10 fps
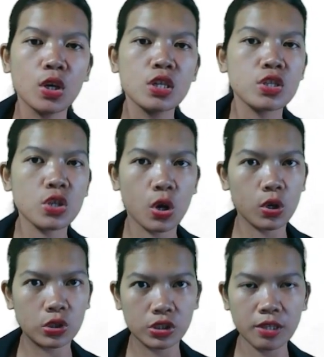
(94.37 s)

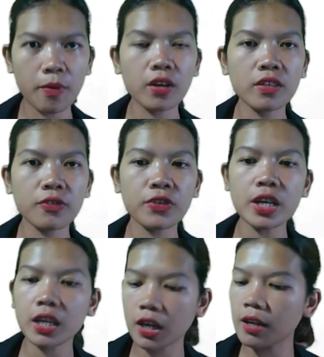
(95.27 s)
So, demography
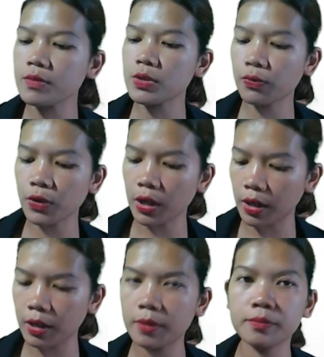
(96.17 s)
comes
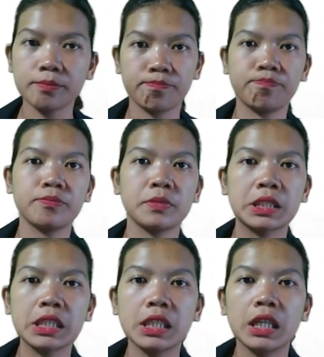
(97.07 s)
from
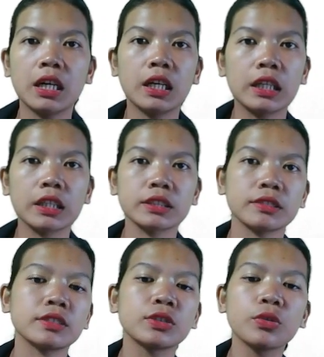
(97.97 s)
a
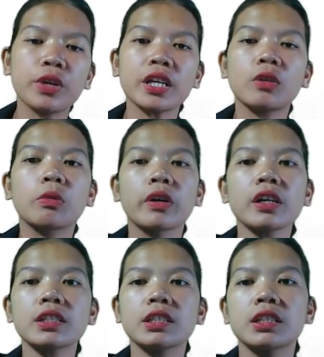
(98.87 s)
Greek word,